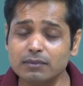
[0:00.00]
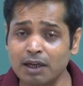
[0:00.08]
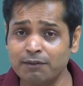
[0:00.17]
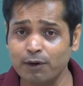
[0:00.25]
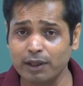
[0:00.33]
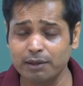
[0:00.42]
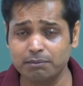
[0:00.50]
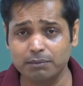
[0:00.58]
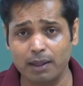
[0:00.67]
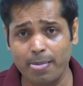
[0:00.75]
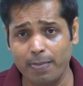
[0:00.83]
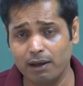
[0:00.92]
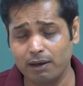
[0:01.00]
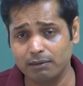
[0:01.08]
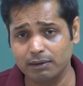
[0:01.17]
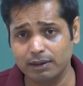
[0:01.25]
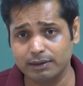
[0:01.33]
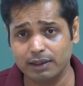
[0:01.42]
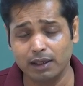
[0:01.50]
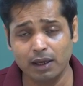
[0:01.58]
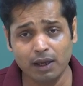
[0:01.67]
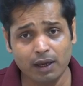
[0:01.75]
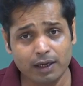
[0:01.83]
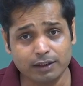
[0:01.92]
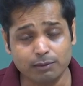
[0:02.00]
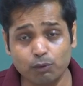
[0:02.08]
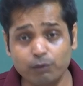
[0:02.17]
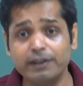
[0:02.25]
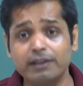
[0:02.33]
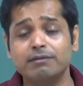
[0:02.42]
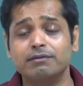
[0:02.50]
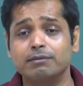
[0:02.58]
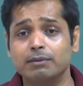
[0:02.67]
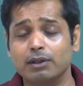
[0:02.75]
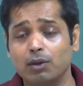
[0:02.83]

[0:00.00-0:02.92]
it's a moving